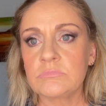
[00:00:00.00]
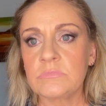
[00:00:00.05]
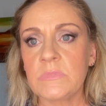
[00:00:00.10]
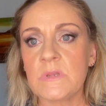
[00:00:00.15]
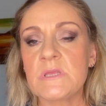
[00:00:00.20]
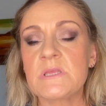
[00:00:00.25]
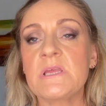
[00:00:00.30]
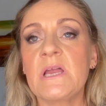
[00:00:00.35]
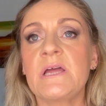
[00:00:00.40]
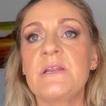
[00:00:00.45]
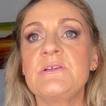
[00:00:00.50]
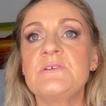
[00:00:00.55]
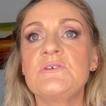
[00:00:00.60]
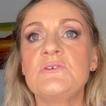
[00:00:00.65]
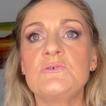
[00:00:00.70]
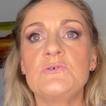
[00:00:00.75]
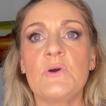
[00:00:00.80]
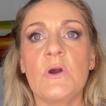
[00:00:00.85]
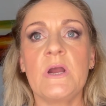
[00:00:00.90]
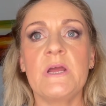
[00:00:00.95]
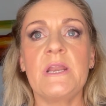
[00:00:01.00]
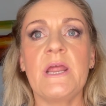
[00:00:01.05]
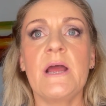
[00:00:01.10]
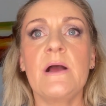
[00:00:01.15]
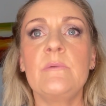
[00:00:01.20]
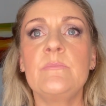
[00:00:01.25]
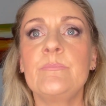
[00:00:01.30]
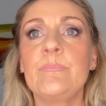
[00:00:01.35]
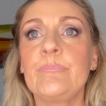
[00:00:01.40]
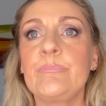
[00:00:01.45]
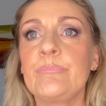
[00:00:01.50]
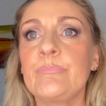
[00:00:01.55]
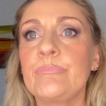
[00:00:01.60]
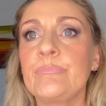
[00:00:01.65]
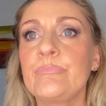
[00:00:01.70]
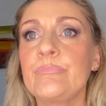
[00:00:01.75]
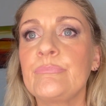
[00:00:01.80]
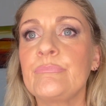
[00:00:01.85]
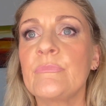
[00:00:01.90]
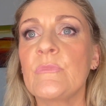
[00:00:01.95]
Starting to dry now.
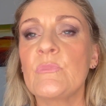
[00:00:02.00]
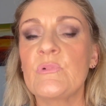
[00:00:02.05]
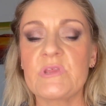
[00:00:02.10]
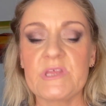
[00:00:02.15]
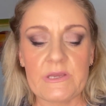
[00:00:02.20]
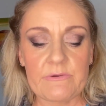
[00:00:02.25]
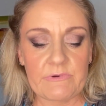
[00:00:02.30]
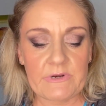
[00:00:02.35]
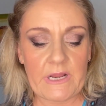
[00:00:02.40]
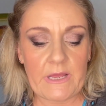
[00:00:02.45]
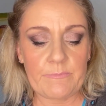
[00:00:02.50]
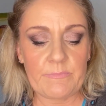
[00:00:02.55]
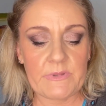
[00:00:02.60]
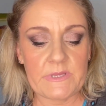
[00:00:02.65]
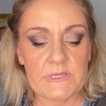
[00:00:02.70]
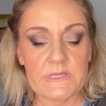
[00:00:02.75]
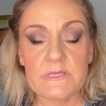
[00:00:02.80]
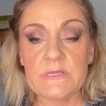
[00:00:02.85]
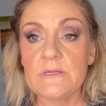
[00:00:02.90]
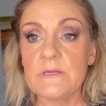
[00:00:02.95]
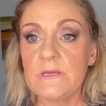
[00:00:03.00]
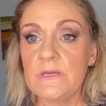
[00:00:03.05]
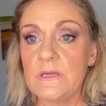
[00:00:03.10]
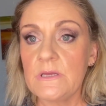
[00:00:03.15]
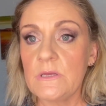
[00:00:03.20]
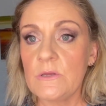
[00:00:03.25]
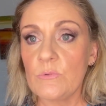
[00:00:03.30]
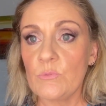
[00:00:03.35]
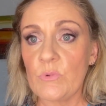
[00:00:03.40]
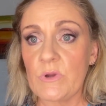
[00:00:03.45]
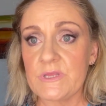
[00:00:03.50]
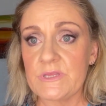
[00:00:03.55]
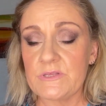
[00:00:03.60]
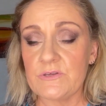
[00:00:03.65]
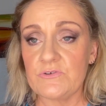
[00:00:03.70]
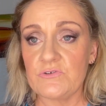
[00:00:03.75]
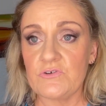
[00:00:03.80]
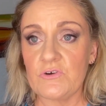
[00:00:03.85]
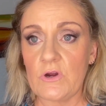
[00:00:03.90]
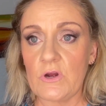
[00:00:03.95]
We'll see what happens once
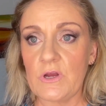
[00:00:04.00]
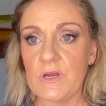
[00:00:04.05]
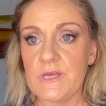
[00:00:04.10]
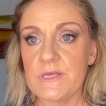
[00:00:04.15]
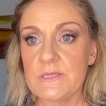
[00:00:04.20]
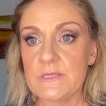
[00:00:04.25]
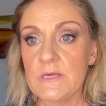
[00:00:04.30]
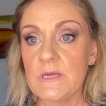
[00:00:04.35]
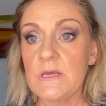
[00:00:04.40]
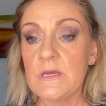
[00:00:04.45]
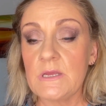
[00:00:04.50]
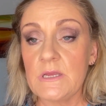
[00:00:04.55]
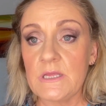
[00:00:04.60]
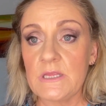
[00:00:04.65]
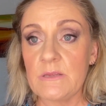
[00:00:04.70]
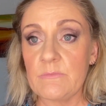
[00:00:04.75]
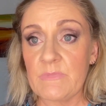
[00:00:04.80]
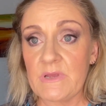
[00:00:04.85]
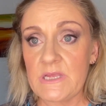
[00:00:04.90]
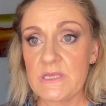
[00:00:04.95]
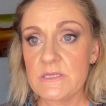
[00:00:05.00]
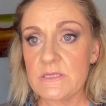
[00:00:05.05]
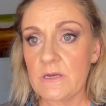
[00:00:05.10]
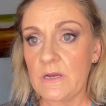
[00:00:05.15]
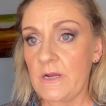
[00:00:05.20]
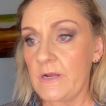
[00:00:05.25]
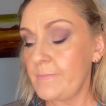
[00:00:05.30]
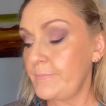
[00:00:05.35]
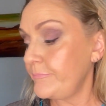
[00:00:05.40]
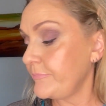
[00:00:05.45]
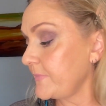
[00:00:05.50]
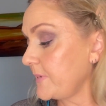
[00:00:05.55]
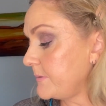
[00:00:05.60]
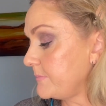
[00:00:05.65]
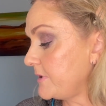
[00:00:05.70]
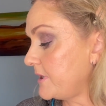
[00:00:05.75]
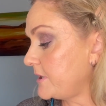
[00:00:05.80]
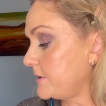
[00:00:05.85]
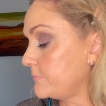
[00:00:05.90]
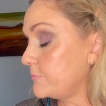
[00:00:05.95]
it dries. In the meantime, I'm
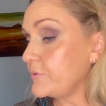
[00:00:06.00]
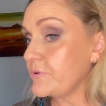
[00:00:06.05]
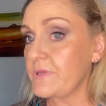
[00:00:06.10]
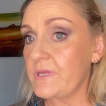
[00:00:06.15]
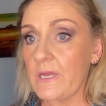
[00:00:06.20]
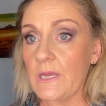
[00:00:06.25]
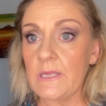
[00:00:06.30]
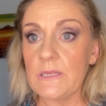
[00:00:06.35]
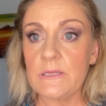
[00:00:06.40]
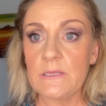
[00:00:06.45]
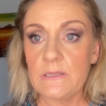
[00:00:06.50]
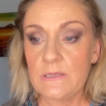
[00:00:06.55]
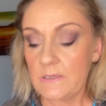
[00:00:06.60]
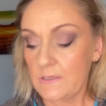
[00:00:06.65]
going to put that